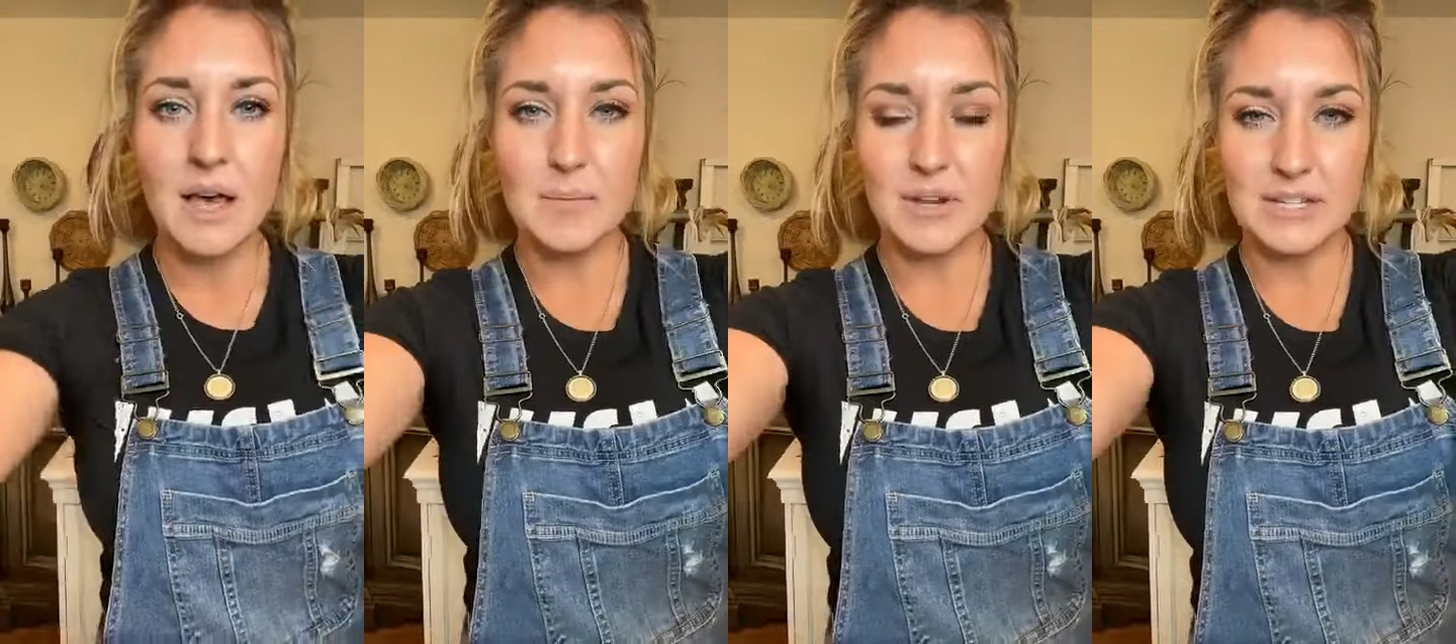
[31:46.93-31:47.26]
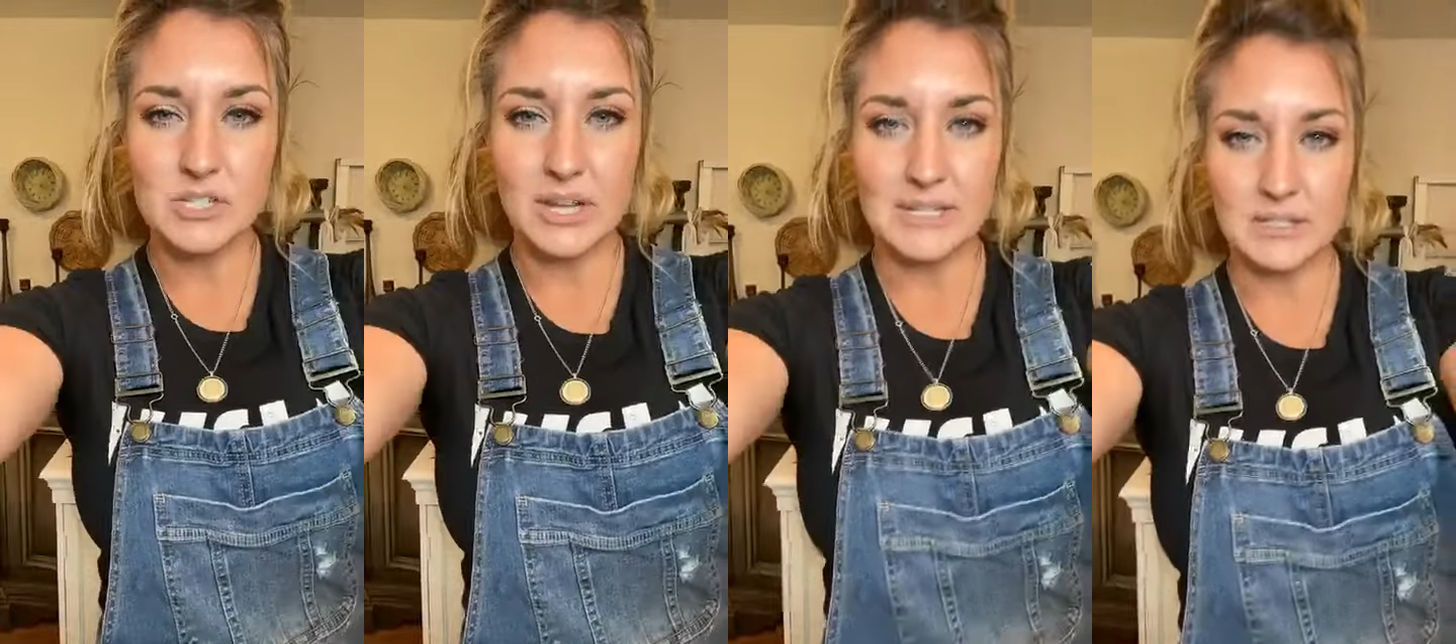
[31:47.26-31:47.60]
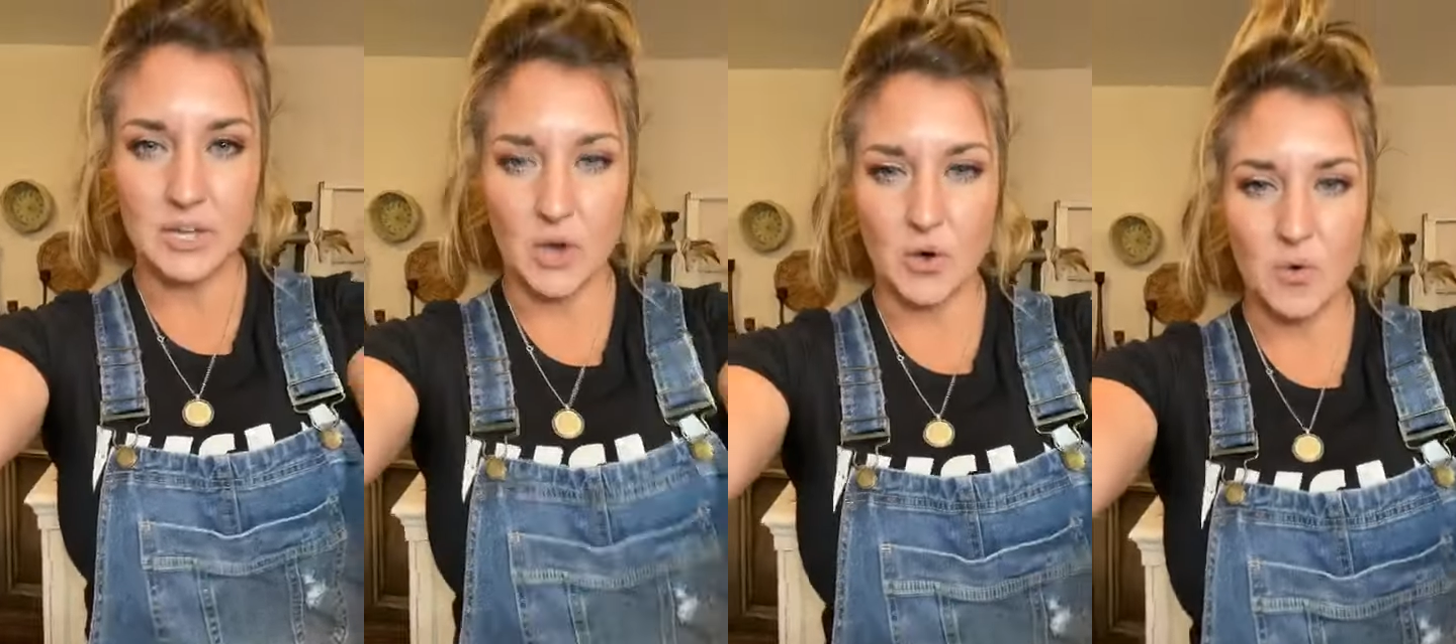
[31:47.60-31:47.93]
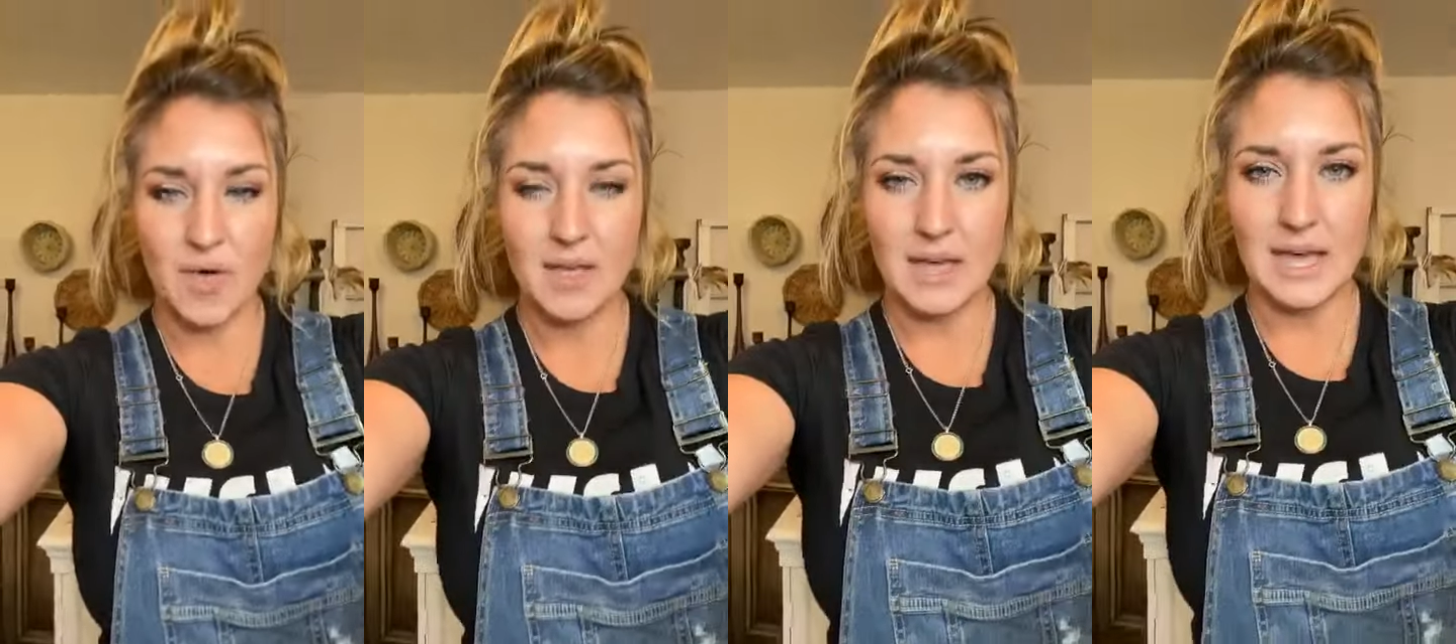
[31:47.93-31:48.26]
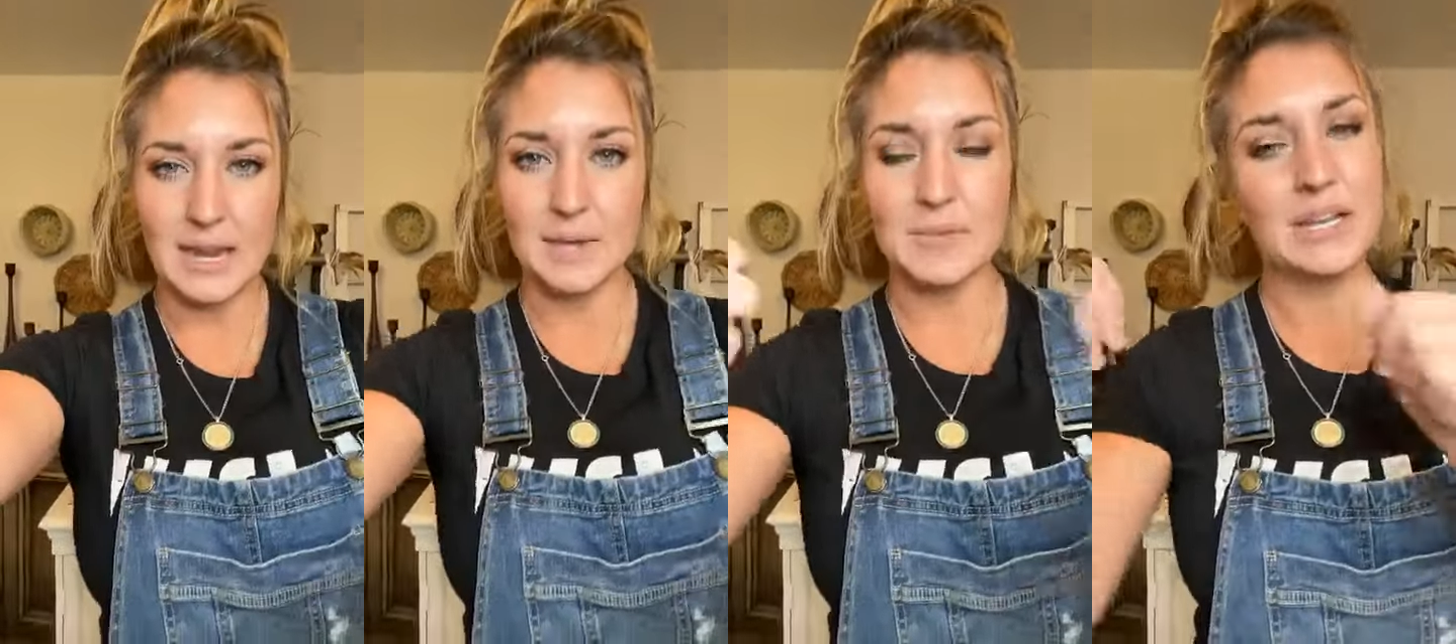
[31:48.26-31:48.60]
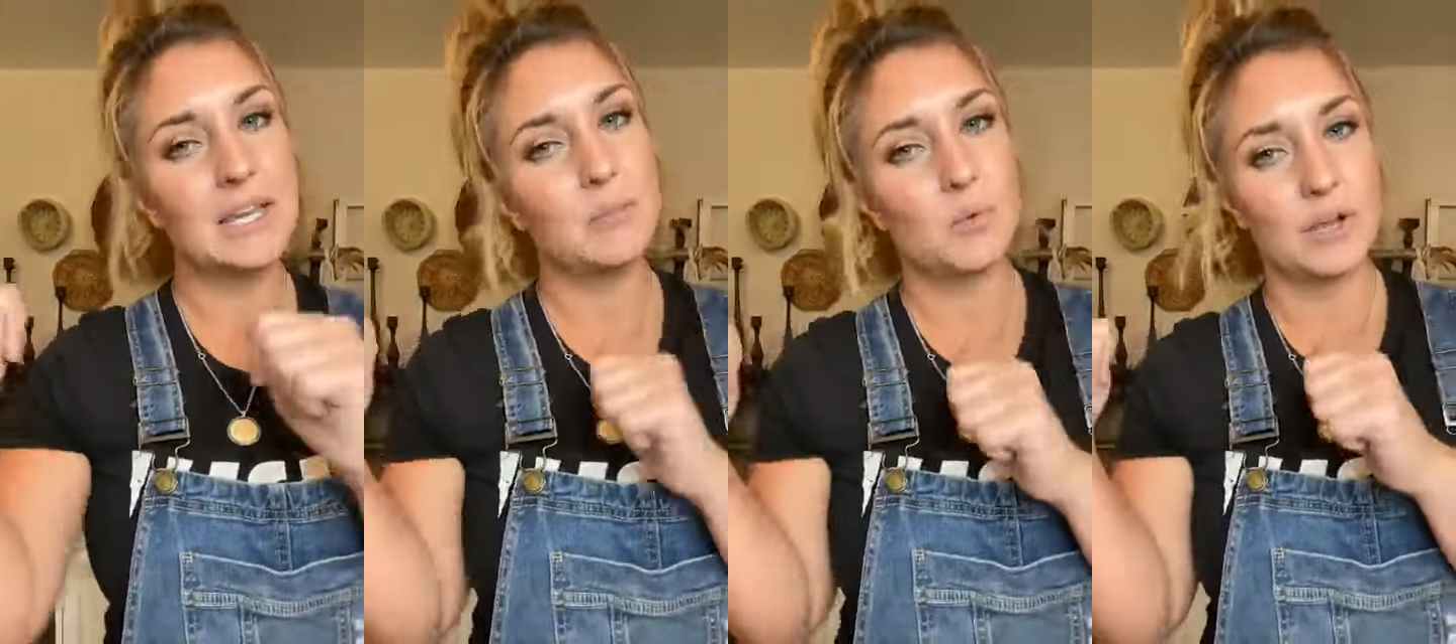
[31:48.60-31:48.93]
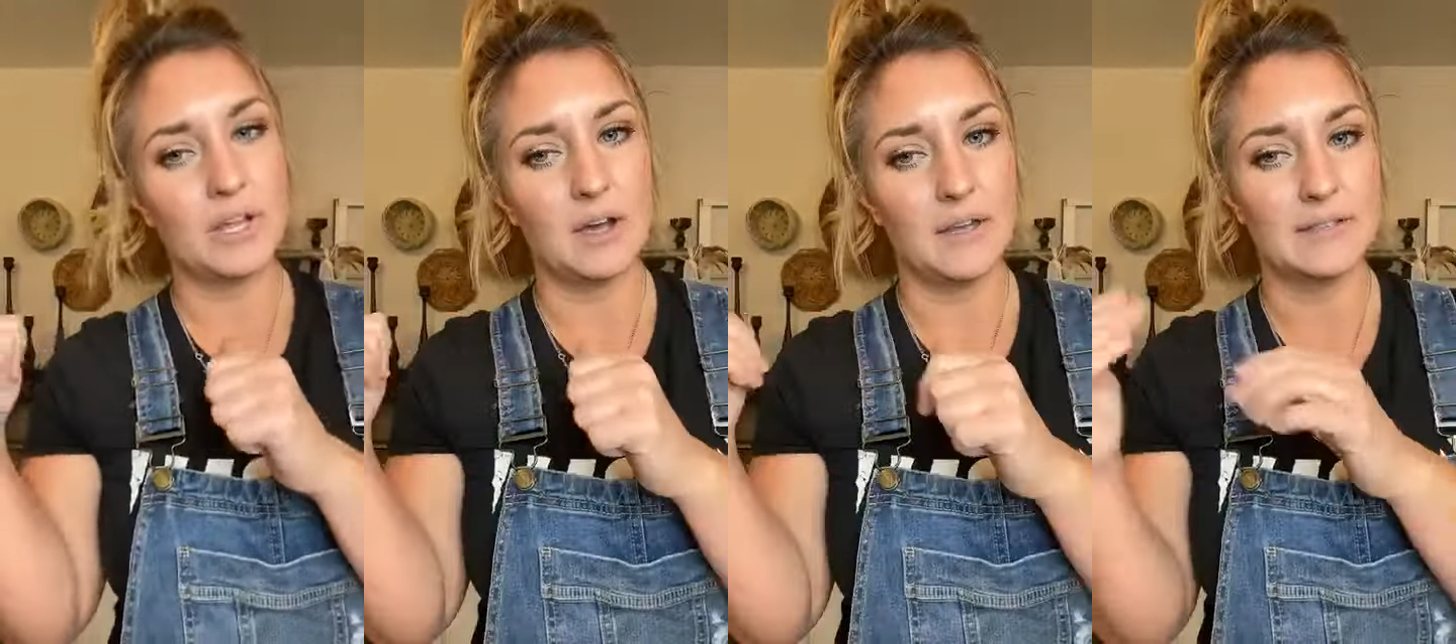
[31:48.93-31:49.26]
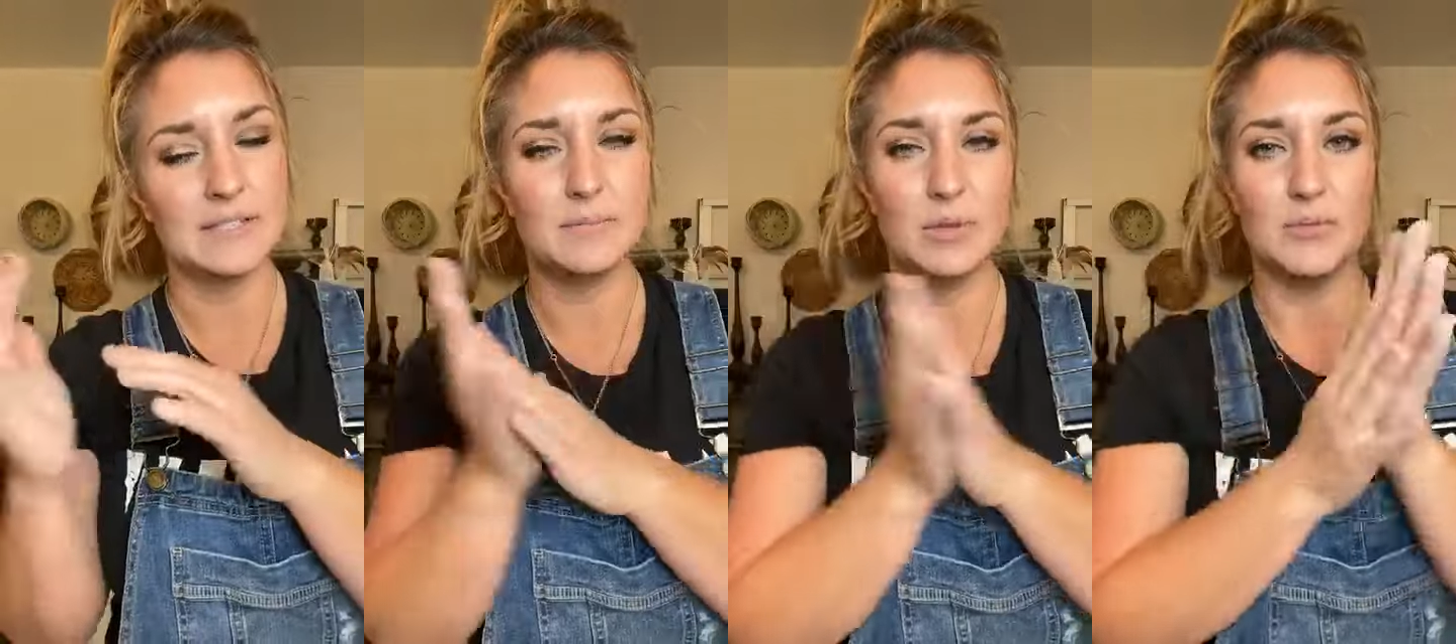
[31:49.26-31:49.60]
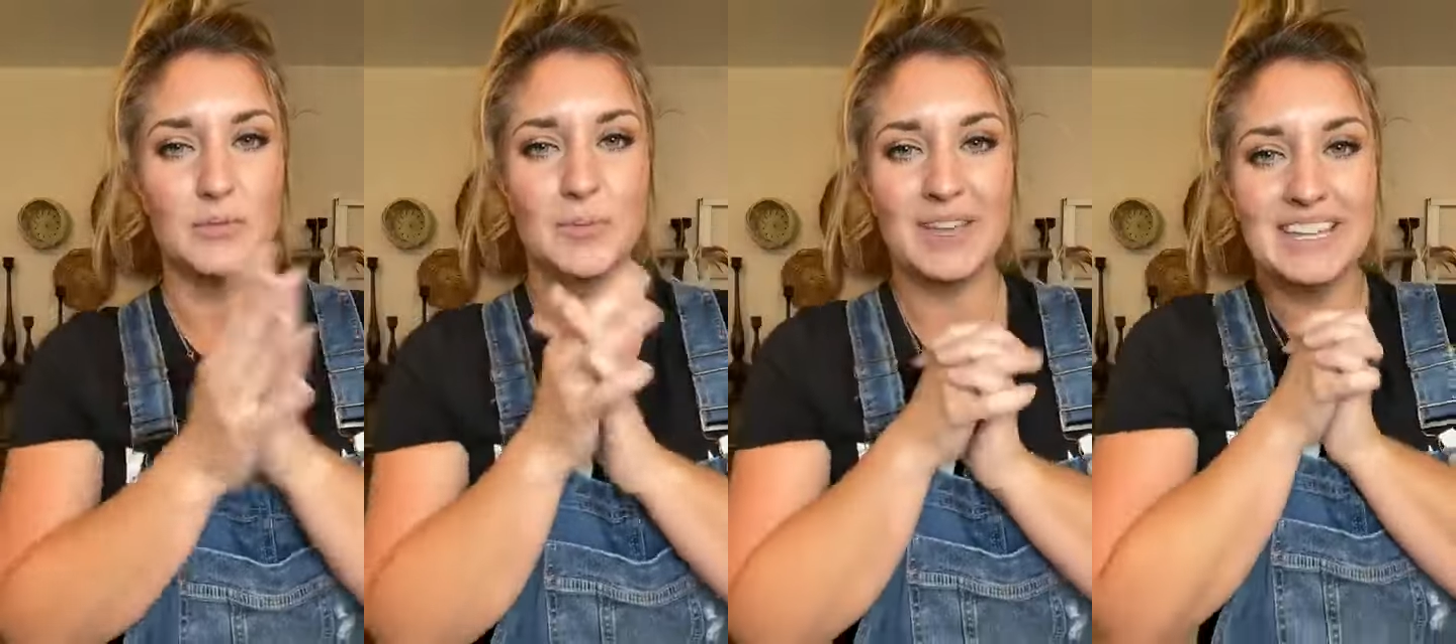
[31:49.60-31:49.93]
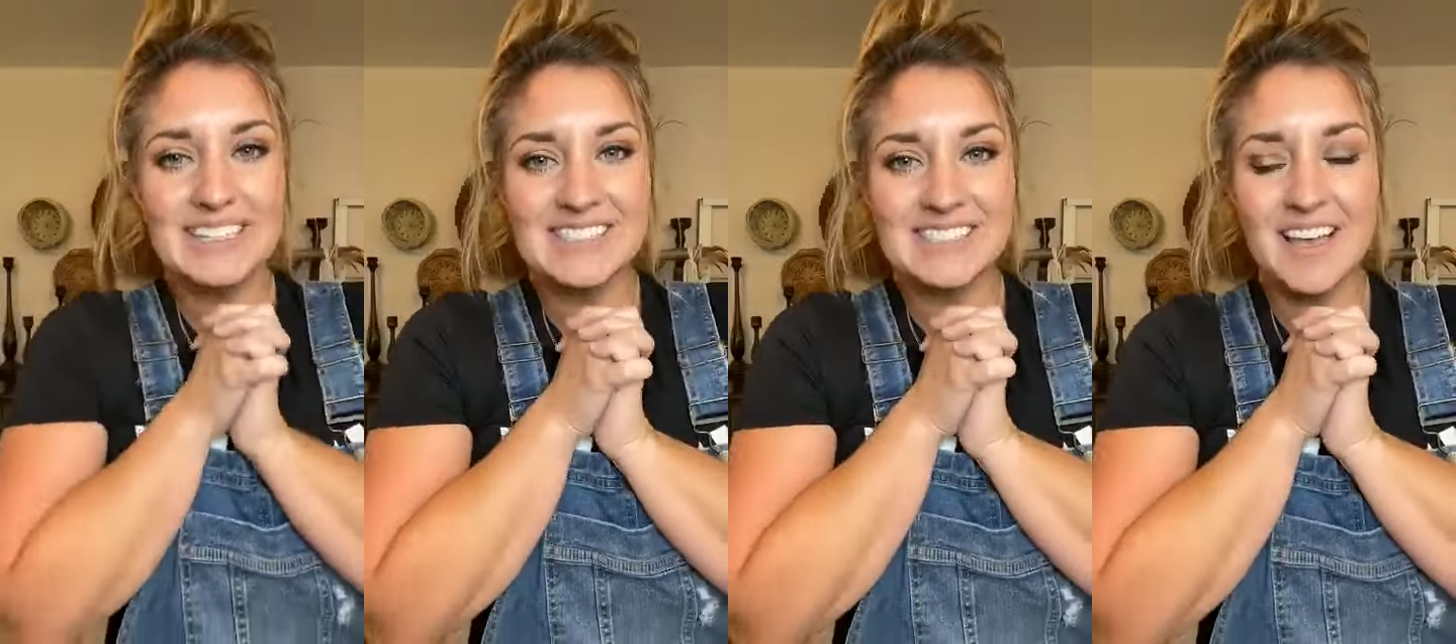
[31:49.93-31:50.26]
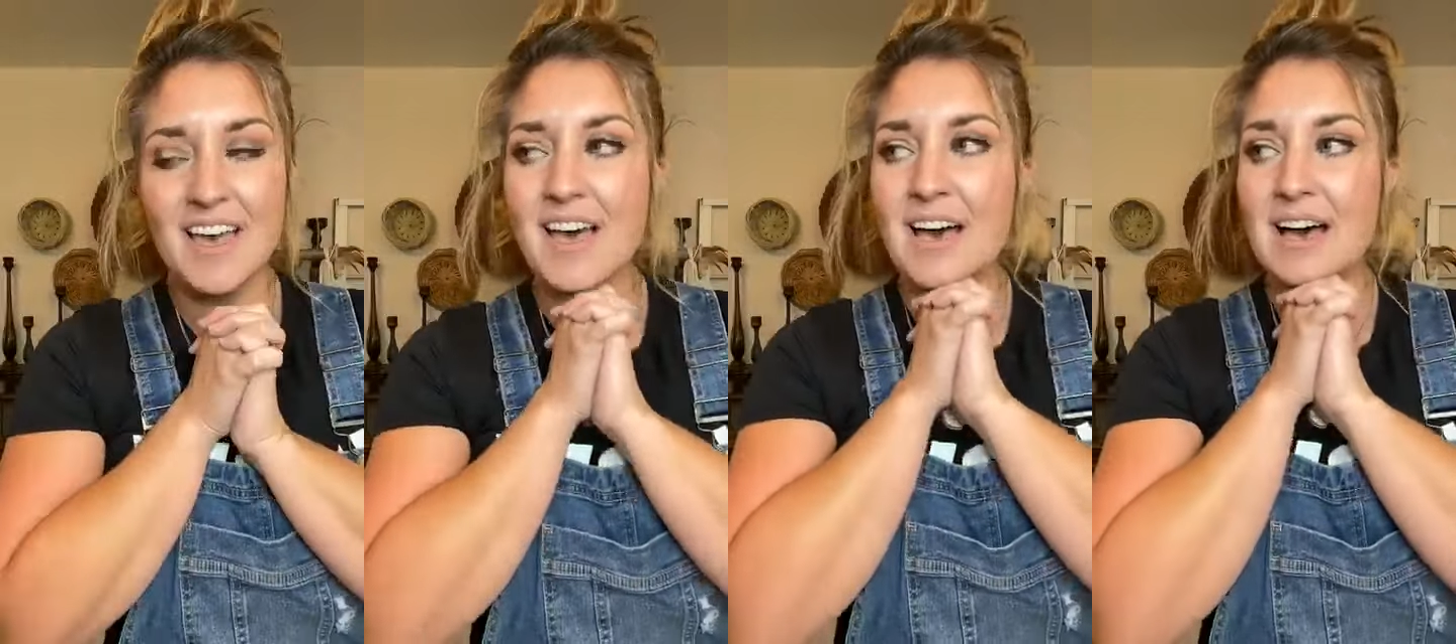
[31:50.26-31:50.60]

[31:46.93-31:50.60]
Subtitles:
I'm gonna let you guys go, and I'm gonna keep working on this beautiful piece.